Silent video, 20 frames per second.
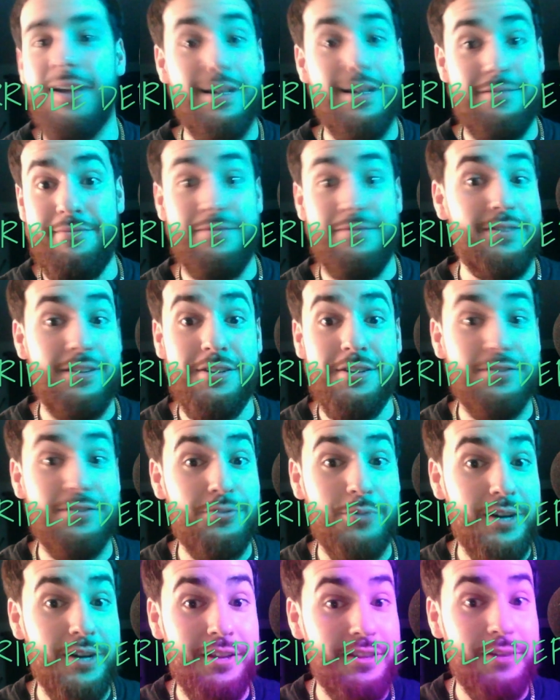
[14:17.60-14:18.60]
didn't do
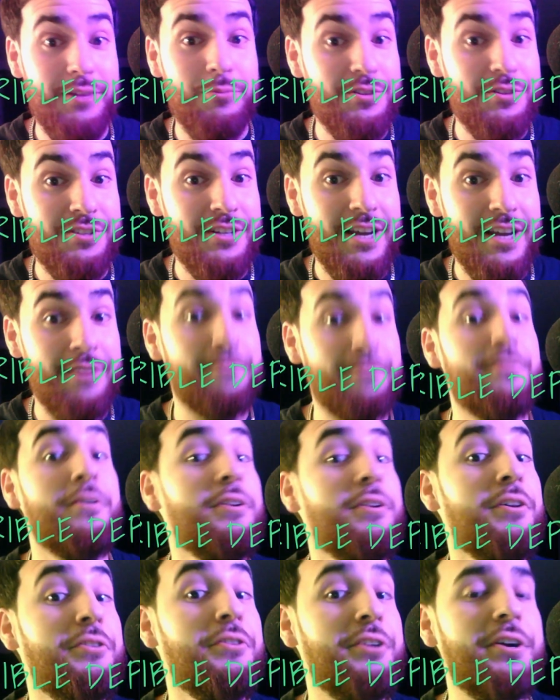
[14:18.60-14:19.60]
anything once again for
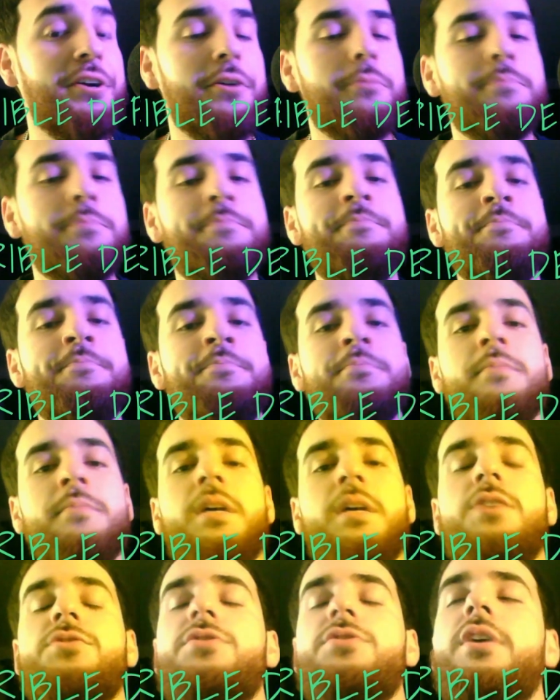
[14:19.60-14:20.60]
another year.
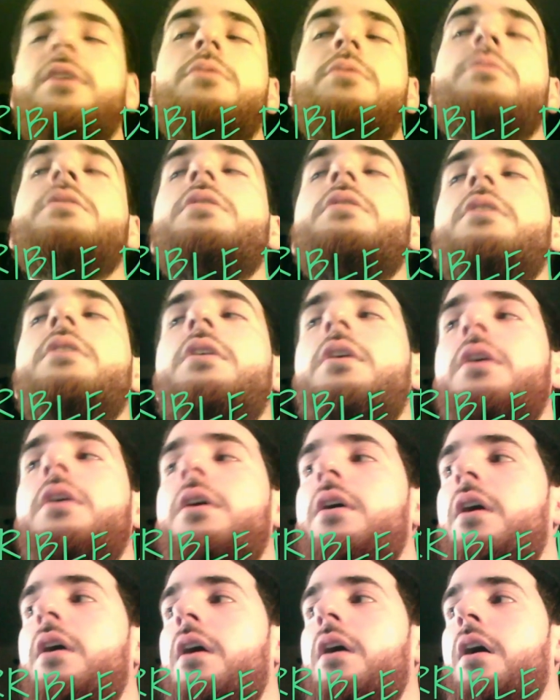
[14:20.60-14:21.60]
So,
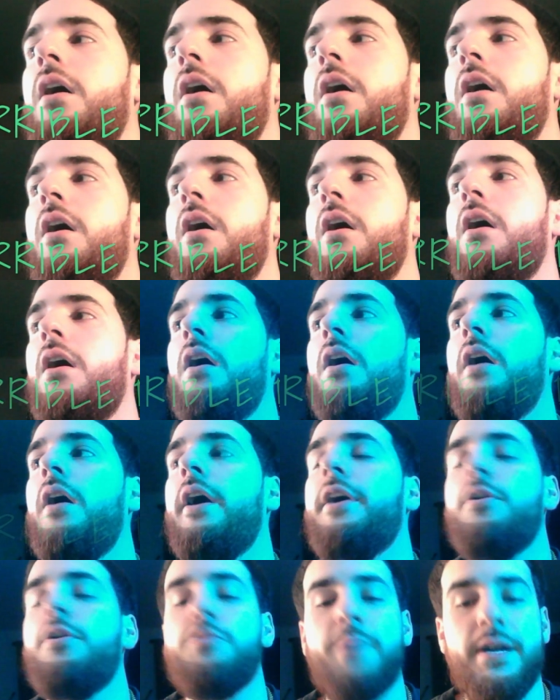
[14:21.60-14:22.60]
it
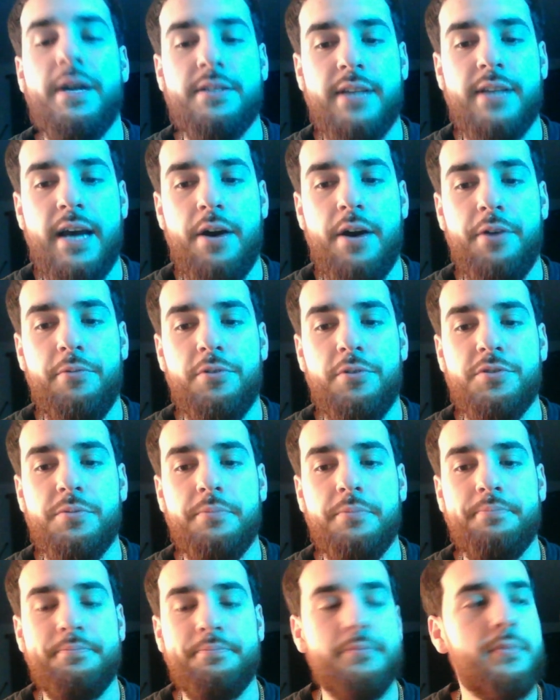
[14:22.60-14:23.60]
goes back to Howie Roseman.
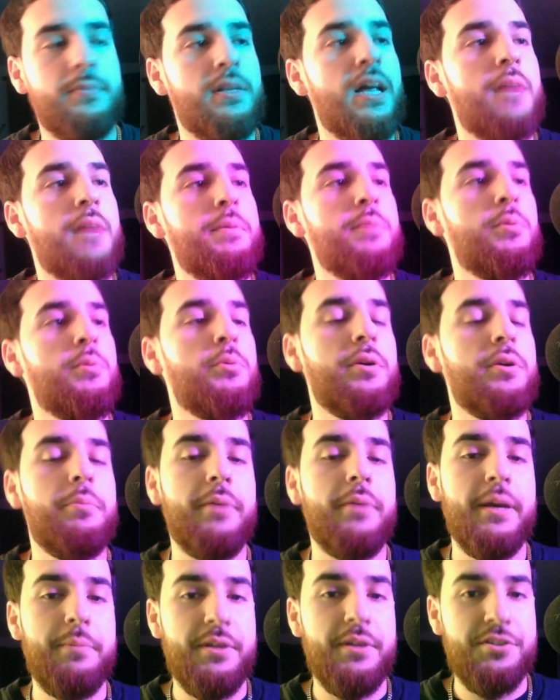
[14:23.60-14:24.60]
A lot of people want to
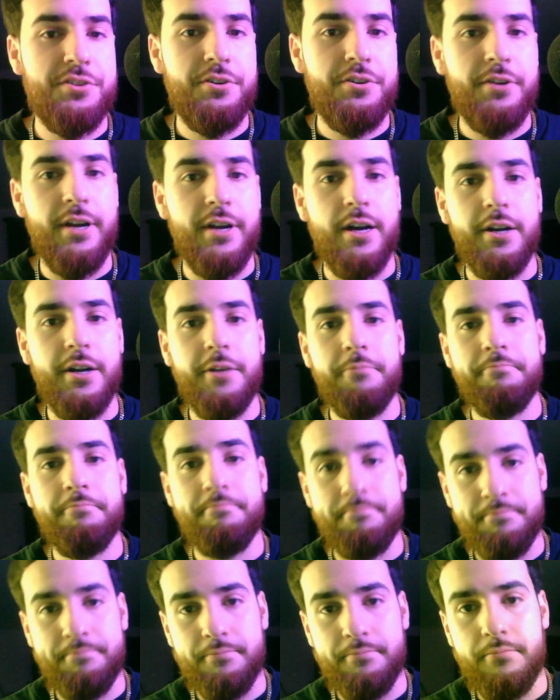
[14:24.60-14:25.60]
blame Nick Sirianni,
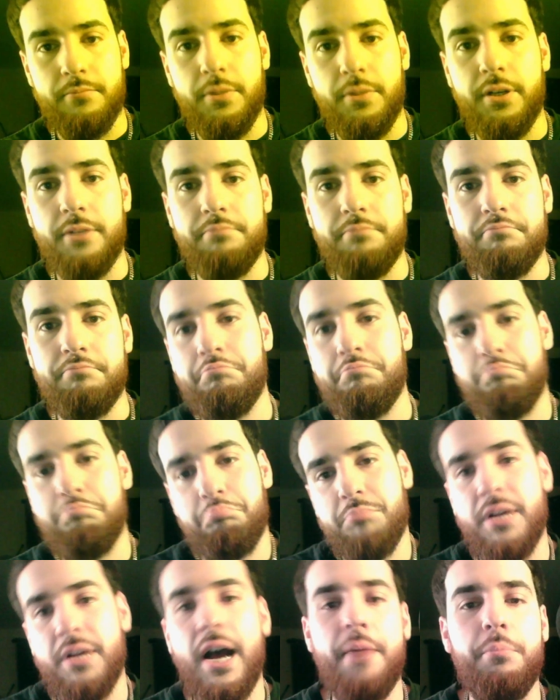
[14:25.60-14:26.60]
but
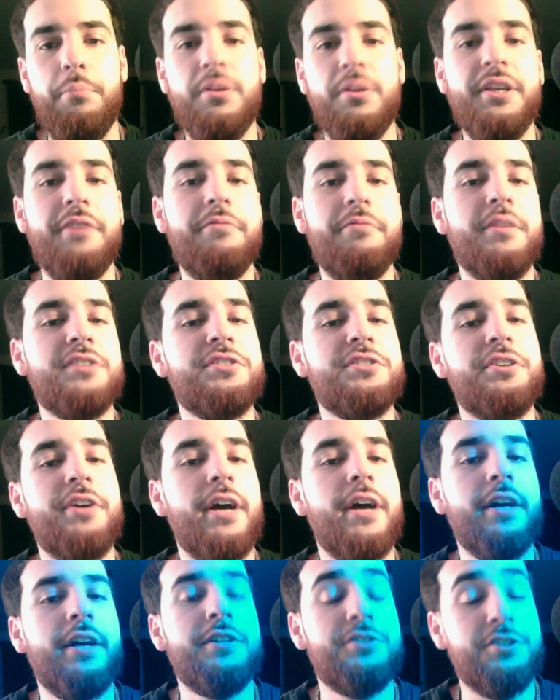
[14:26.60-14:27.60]
I believe Nick
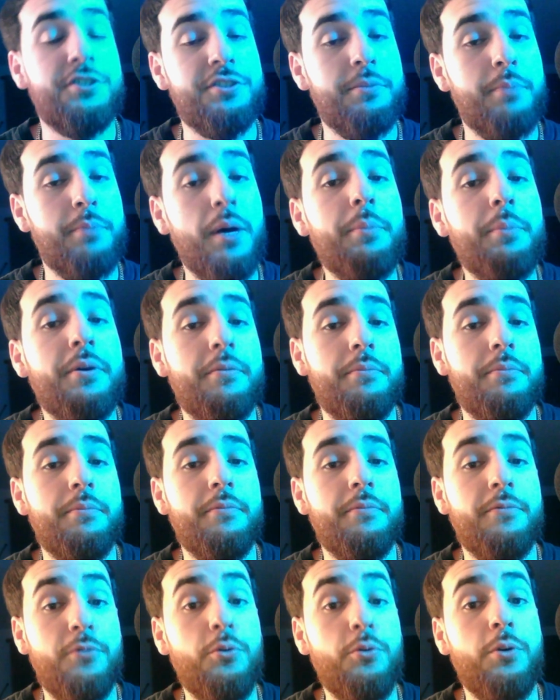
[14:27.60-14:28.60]
Sirianni is just a puppet
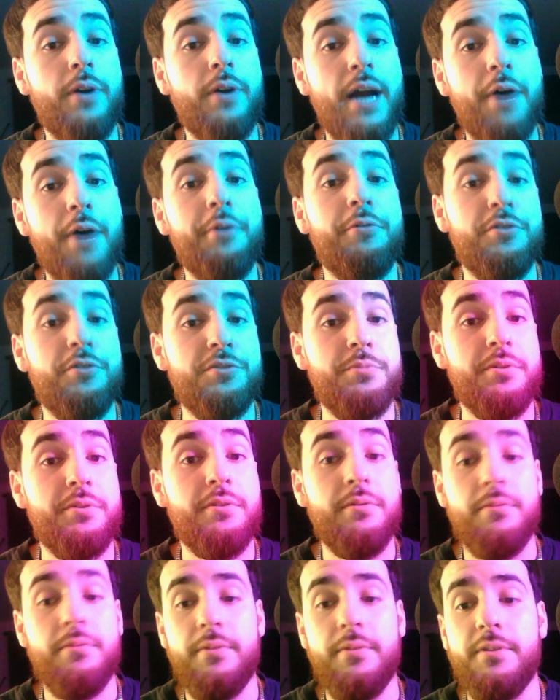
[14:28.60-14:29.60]
for Howie Roseman,
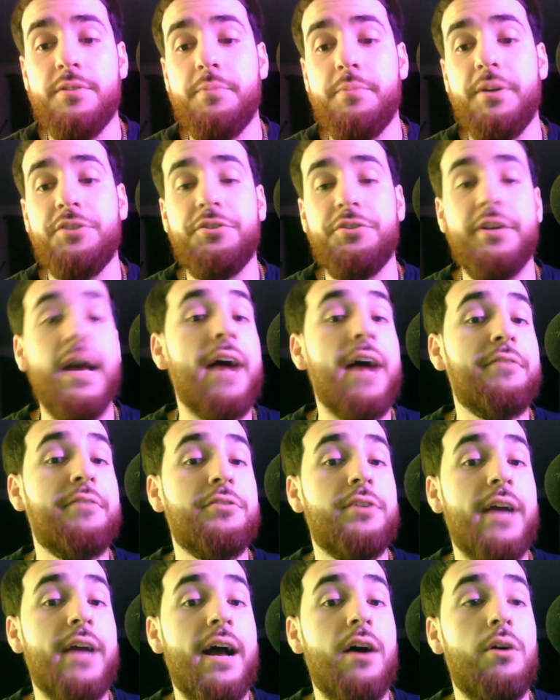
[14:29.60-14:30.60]
especially after
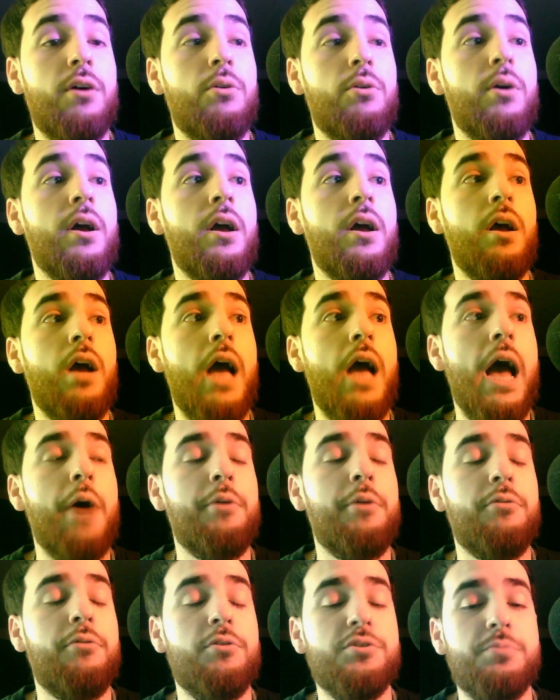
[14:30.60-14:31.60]
how Howie
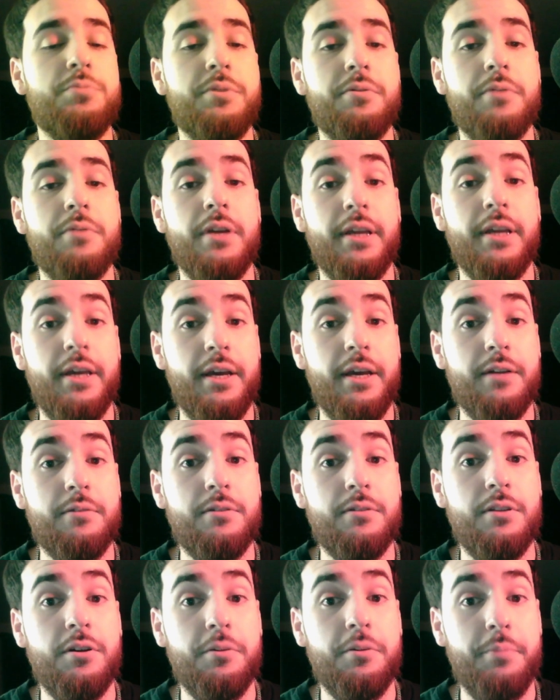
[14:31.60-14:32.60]
Roseman kicked
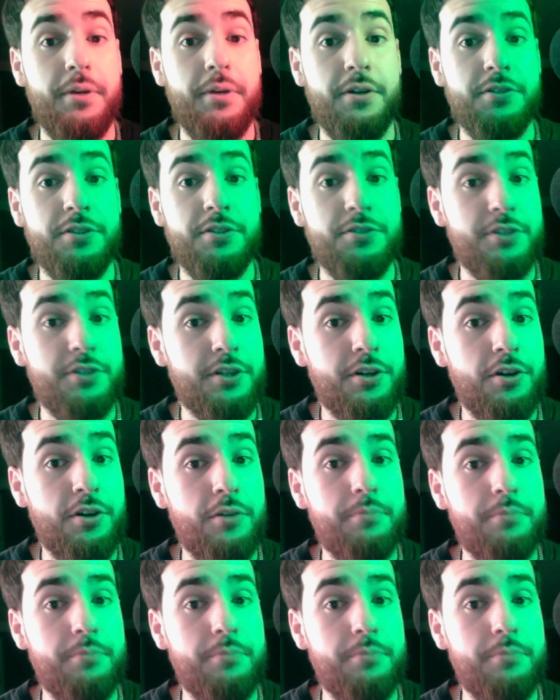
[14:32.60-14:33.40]
Doug Peterson to the curb,